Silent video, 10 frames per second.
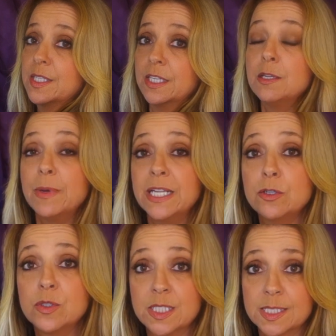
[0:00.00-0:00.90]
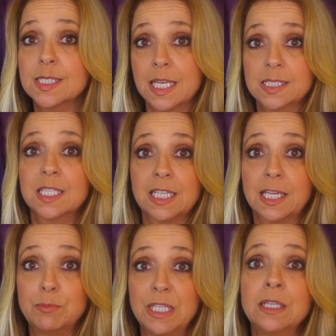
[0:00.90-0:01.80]
And anybody who's dyslexic
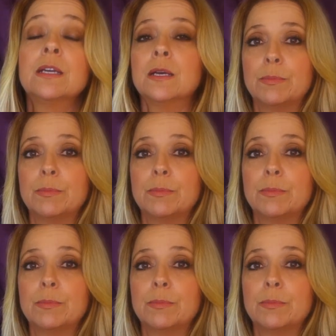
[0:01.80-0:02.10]
like me,